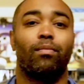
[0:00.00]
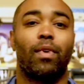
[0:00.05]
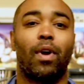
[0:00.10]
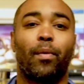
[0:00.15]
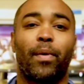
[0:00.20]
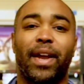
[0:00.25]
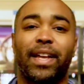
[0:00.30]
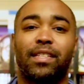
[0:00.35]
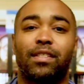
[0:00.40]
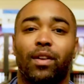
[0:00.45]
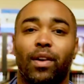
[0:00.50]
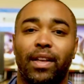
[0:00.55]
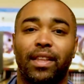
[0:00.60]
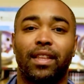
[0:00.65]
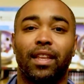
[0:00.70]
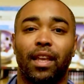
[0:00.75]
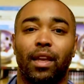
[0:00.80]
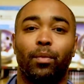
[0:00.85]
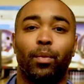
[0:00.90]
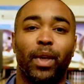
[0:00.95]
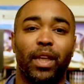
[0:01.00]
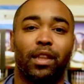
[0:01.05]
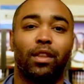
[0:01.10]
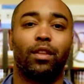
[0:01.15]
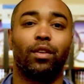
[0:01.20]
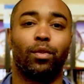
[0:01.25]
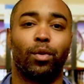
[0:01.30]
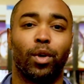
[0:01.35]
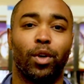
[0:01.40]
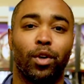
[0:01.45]
All right, so I think we
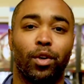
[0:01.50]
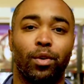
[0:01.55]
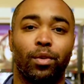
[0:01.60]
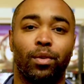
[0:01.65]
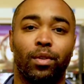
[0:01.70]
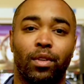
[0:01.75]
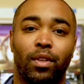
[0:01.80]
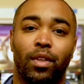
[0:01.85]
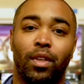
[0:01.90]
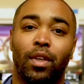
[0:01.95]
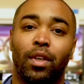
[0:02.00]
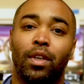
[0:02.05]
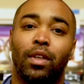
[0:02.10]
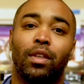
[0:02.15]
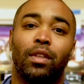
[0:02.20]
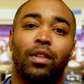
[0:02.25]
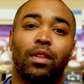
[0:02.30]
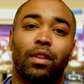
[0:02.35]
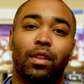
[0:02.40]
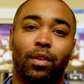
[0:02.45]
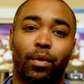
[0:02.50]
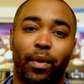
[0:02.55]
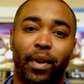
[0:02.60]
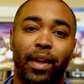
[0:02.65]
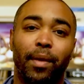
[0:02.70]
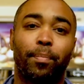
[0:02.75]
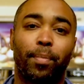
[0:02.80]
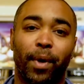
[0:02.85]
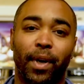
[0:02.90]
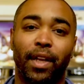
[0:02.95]
threw
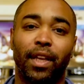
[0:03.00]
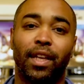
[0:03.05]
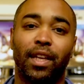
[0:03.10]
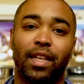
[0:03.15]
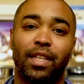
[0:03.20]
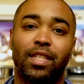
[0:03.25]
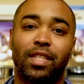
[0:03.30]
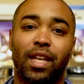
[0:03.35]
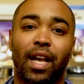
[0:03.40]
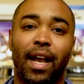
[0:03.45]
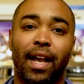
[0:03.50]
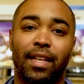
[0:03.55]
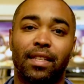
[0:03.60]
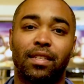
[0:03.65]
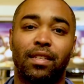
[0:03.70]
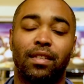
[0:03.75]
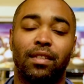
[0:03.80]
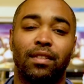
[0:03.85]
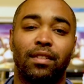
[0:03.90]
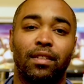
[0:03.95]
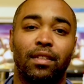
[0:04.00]
3 pretty good shots.